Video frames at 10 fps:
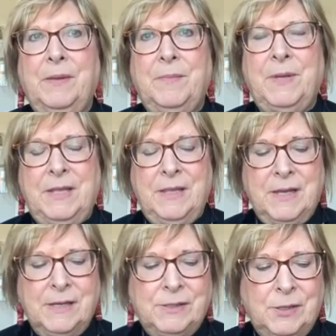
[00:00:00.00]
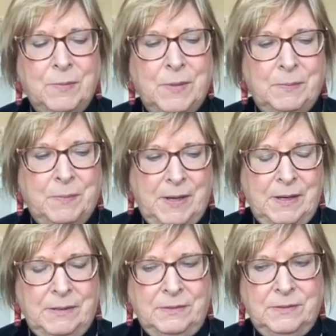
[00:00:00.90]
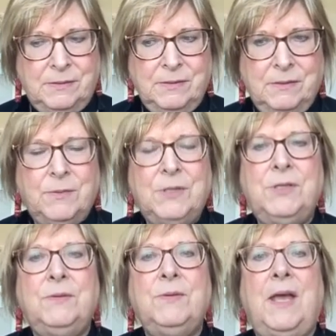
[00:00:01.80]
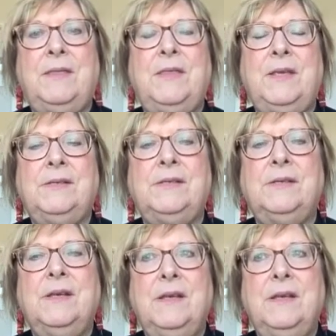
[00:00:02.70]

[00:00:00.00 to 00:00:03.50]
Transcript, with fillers: But I think as human beings, we do get this.